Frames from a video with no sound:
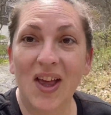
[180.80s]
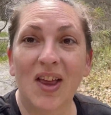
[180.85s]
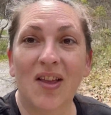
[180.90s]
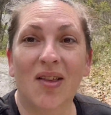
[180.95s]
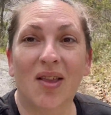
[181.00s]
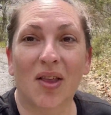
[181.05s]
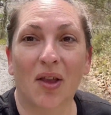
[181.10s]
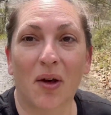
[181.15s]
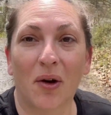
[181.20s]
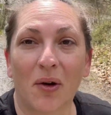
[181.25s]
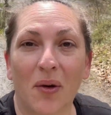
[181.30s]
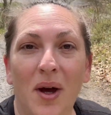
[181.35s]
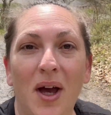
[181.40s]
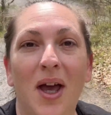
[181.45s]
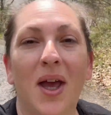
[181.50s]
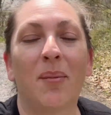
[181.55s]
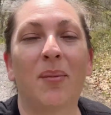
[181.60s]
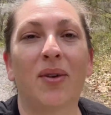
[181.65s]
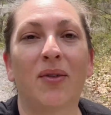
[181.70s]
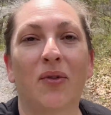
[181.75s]
So
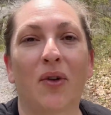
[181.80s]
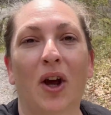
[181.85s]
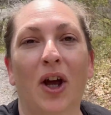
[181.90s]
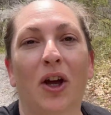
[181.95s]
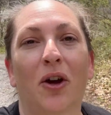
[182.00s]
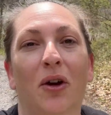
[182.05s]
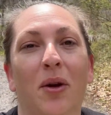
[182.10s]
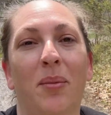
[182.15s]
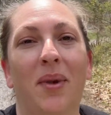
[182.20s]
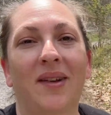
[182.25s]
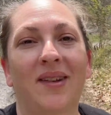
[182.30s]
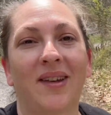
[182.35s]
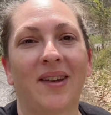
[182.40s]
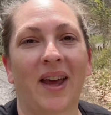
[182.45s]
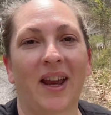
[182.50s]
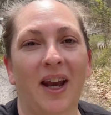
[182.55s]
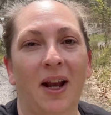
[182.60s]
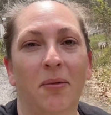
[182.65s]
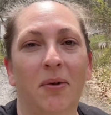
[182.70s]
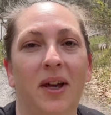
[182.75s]
before I go to bed
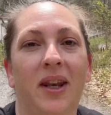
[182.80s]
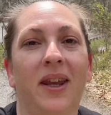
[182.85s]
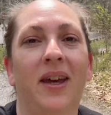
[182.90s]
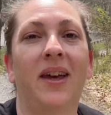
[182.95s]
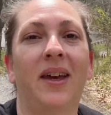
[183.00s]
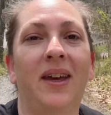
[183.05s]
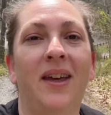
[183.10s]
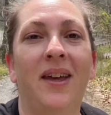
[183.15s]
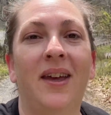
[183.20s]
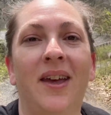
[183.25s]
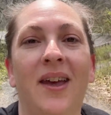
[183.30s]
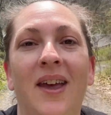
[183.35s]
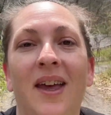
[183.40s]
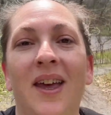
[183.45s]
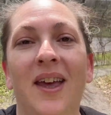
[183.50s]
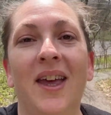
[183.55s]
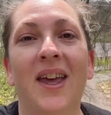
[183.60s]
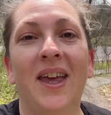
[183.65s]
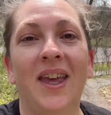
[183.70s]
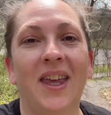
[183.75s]
tonight, I'm gonna,
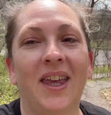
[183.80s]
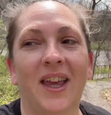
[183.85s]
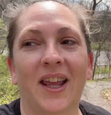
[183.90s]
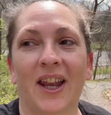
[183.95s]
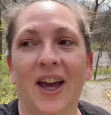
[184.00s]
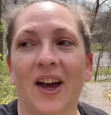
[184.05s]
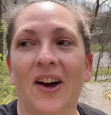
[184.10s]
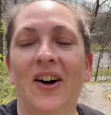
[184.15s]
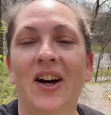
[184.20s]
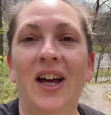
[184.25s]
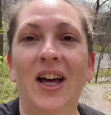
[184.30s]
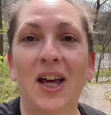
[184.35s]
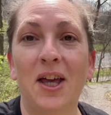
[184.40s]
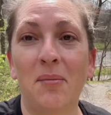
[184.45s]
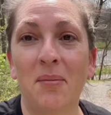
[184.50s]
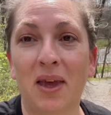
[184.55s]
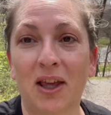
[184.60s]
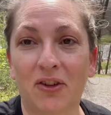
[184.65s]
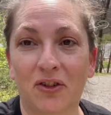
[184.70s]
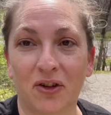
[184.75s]

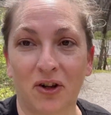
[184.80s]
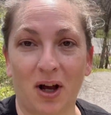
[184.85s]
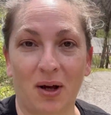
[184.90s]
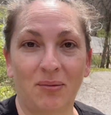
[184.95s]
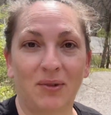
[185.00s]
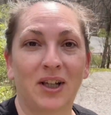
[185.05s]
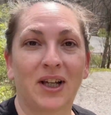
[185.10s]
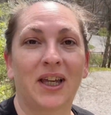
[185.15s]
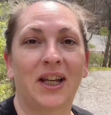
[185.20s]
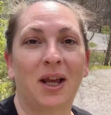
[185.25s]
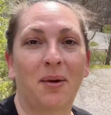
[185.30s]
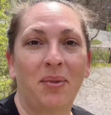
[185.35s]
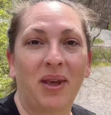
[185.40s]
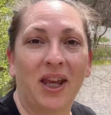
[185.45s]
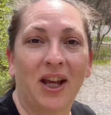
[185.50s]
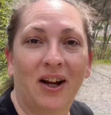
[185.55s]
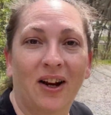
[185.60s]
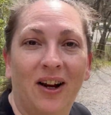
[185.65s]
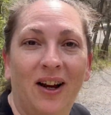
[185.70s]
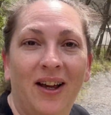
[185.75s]
make sure I'm looking up
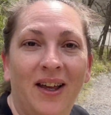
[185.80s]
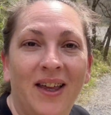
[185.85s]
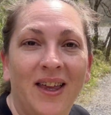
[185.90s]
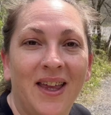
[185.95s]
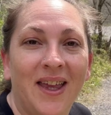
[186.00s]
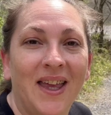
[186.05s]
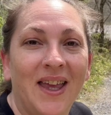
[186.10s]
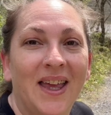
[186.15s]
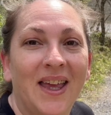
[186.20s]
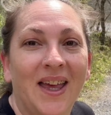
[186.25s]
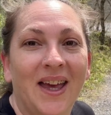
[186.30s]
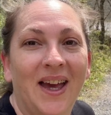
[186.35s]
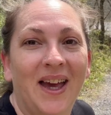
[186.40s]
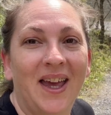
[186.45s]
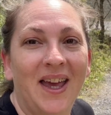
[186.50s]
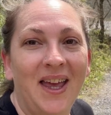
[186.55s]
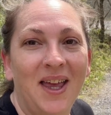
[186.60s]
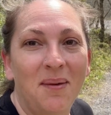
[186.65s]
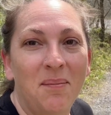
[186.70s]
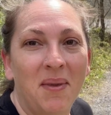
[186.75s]
here
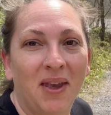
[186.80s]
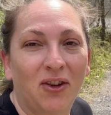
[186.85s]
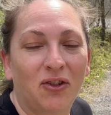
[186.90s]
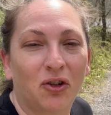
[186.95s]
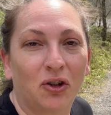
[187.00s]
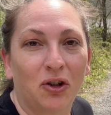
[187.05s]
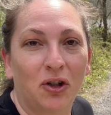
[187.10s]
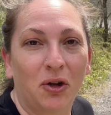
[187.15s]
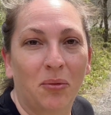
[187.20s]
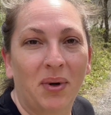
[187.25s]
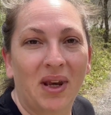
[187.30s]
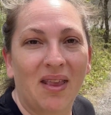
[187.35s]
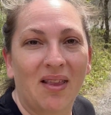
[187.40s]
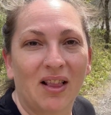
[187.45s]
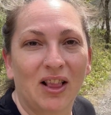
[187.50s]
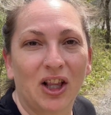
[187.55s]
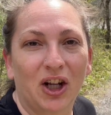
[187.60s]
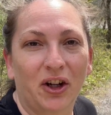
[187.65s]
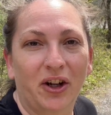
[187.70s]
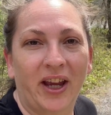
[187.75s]
and make sure nobody's
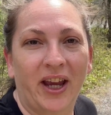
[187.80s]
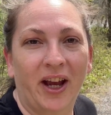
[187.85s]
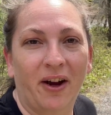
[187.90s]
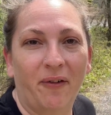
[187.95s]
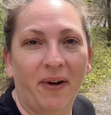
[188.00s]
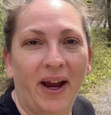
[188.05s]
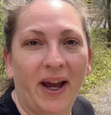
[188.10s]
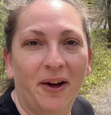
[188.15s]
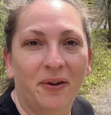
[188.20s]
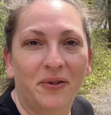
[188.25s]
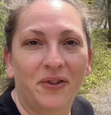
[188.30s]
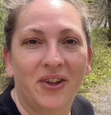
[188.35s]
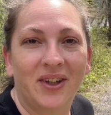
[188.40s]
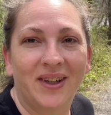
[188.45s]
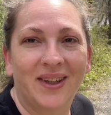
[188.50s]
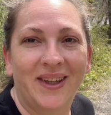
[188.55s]
lurking around.